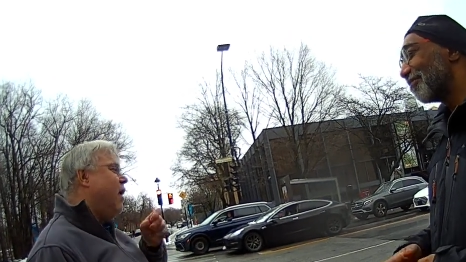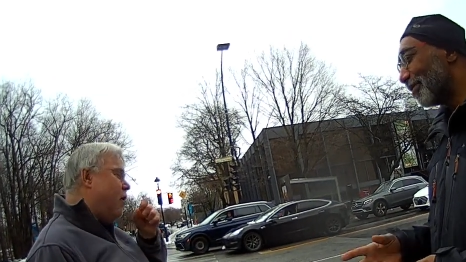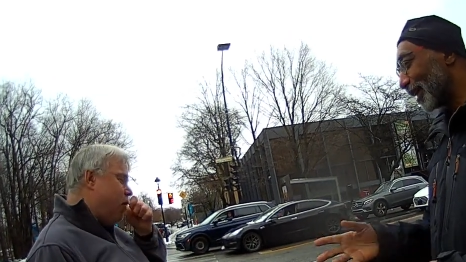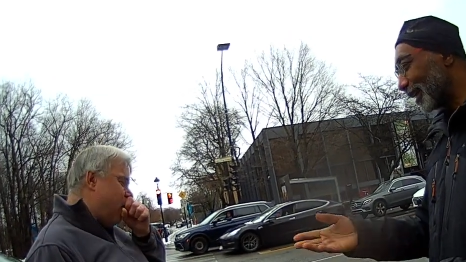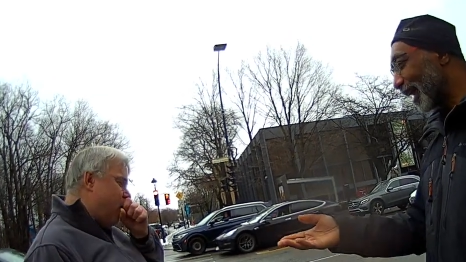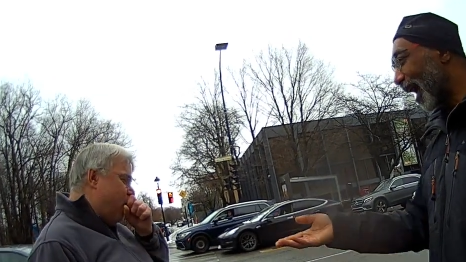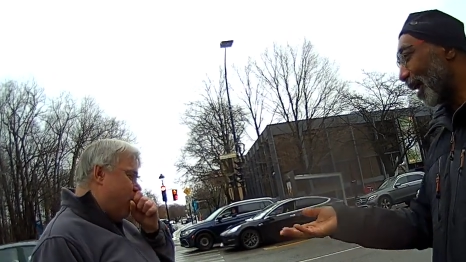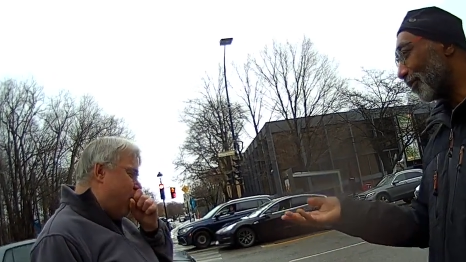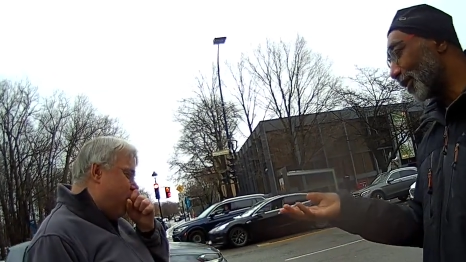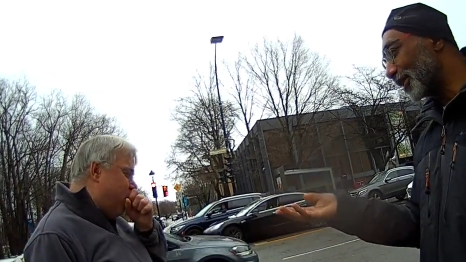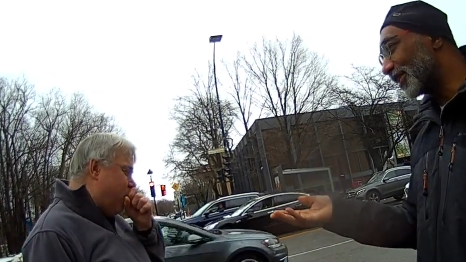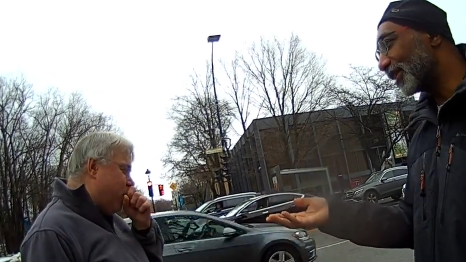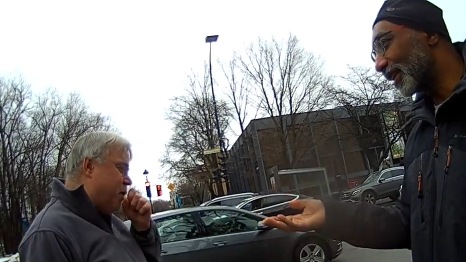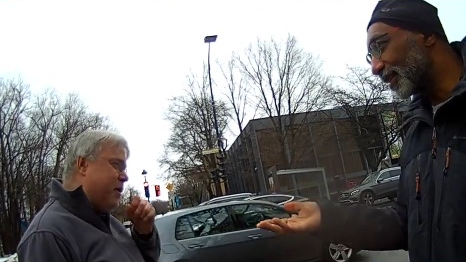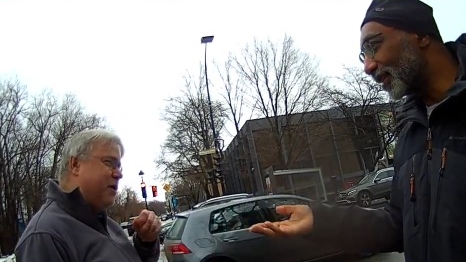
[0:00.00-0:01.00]
Speaker 1: you know? I
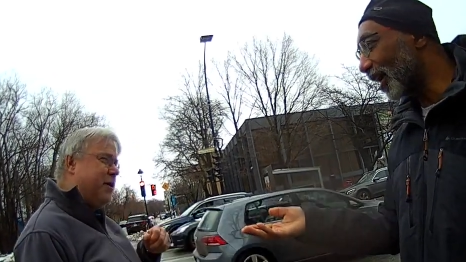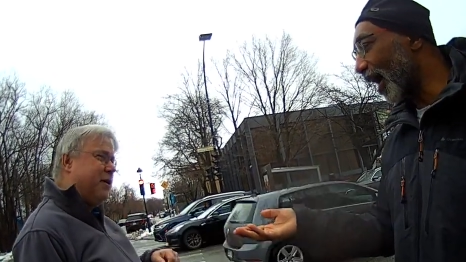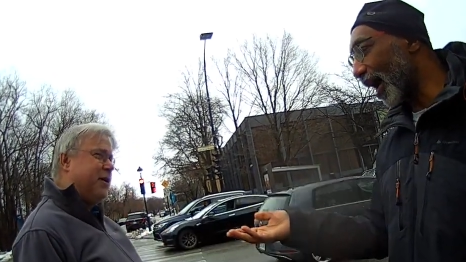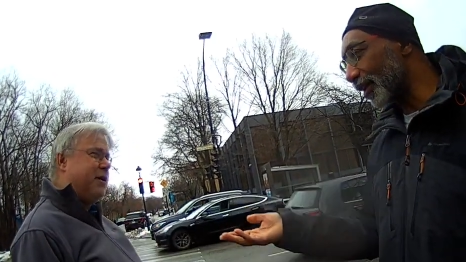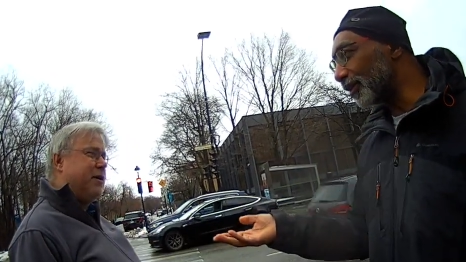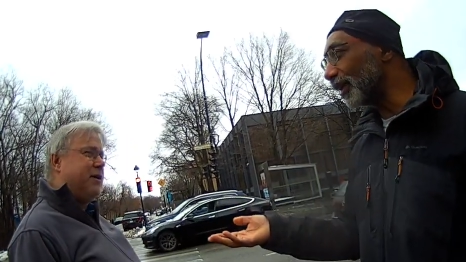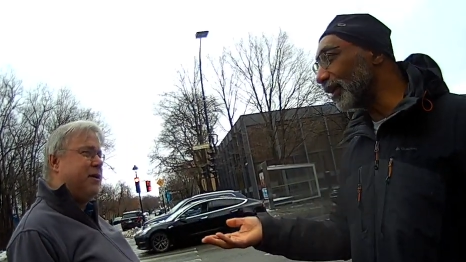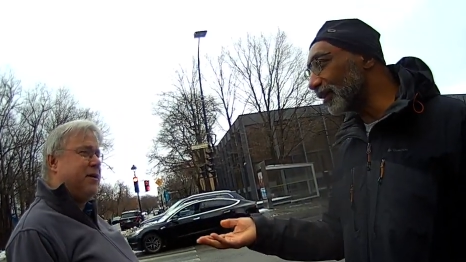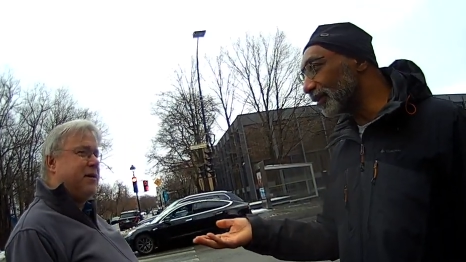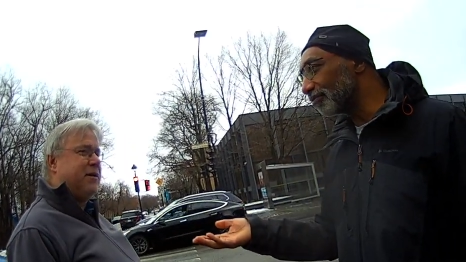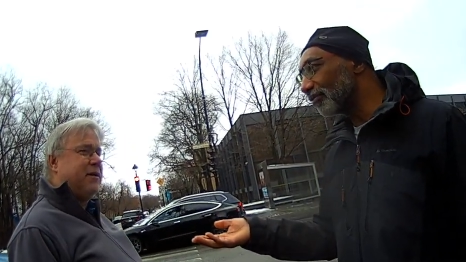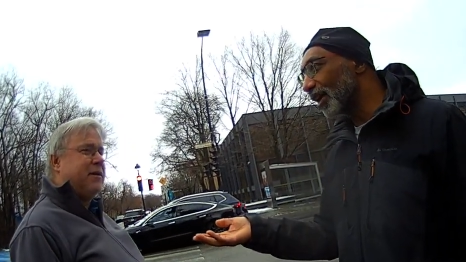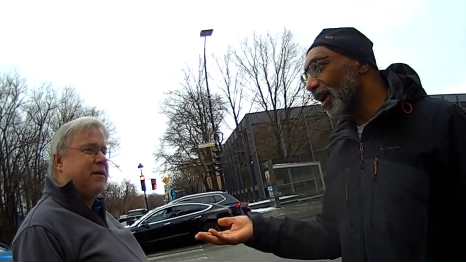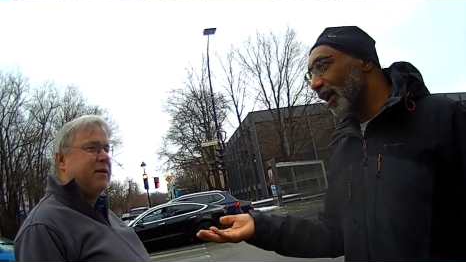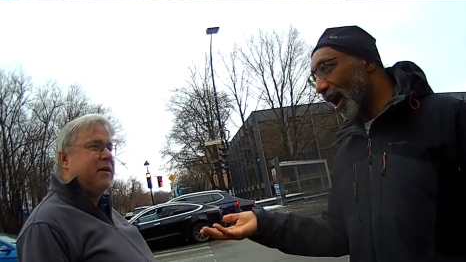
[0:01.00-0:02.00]
was, yeah, I think
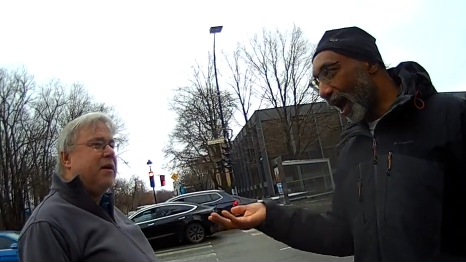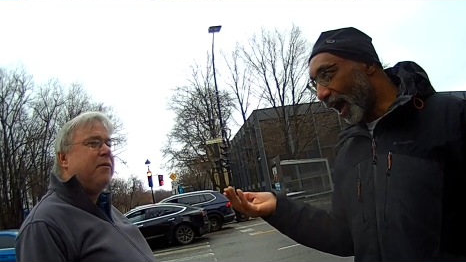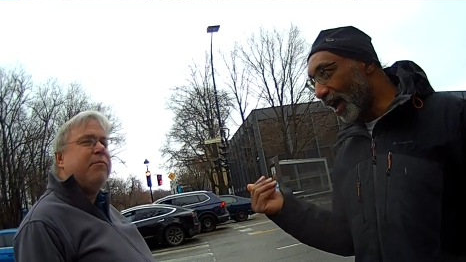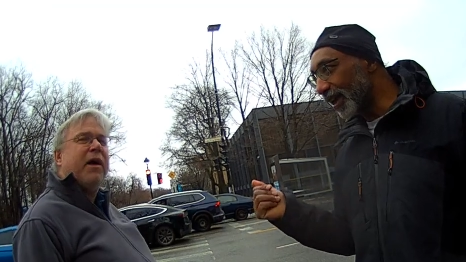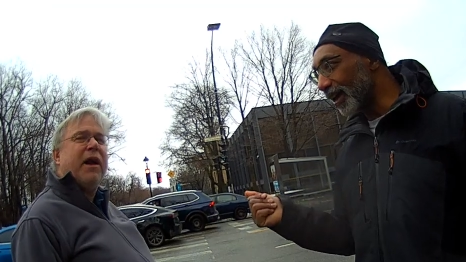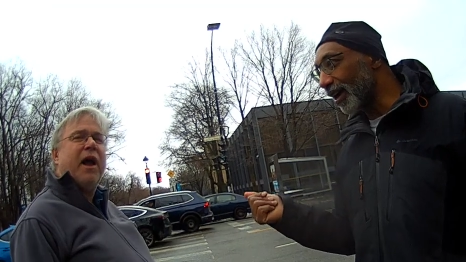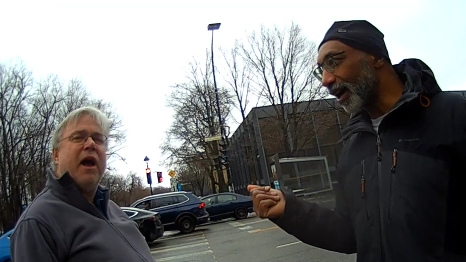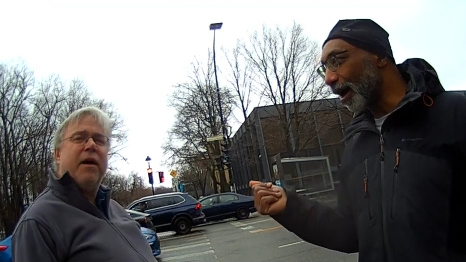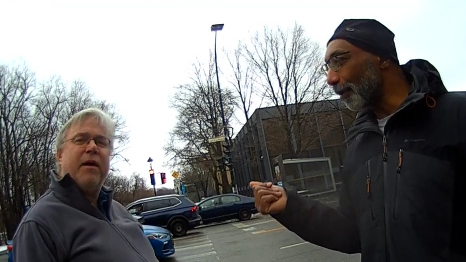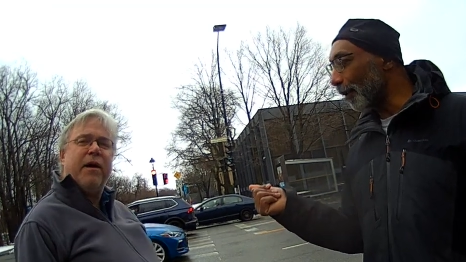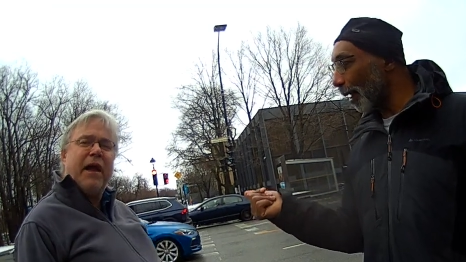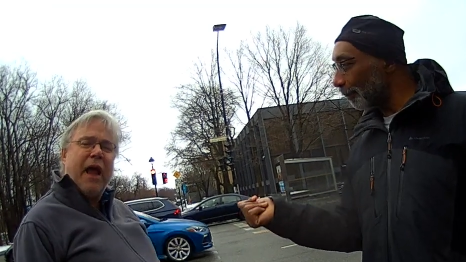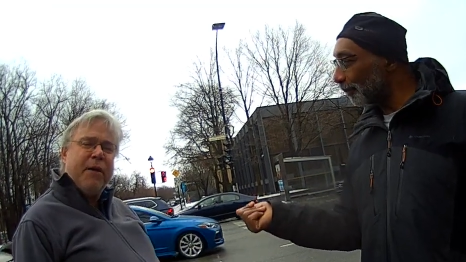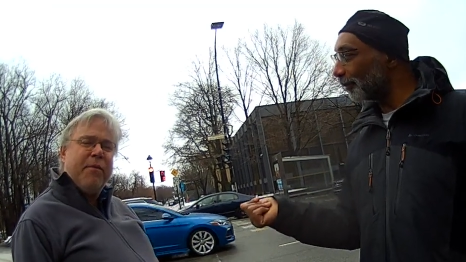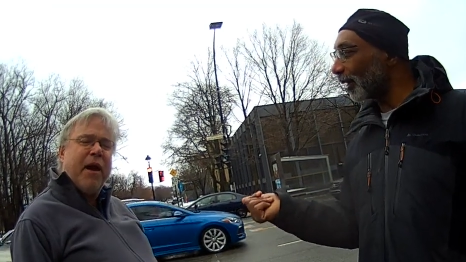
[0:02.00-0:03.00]
I, uh,
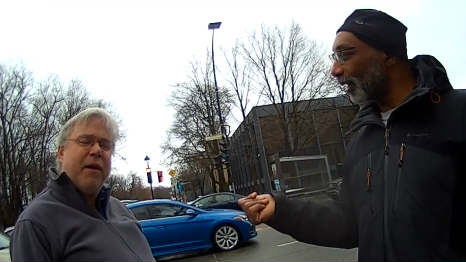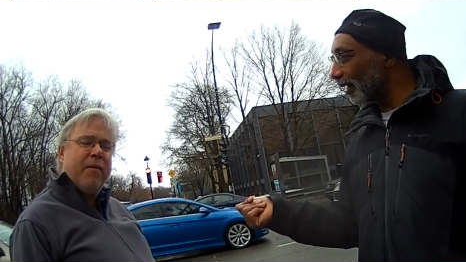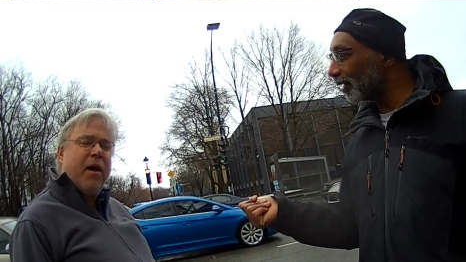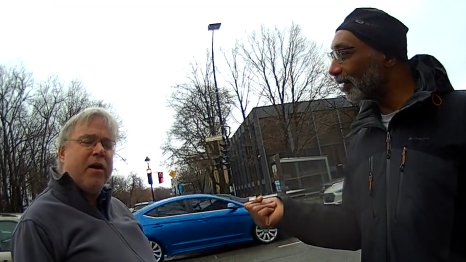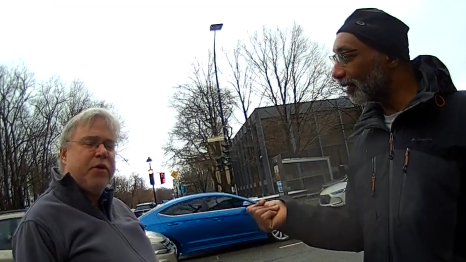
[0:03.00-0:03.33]
I, Abraham,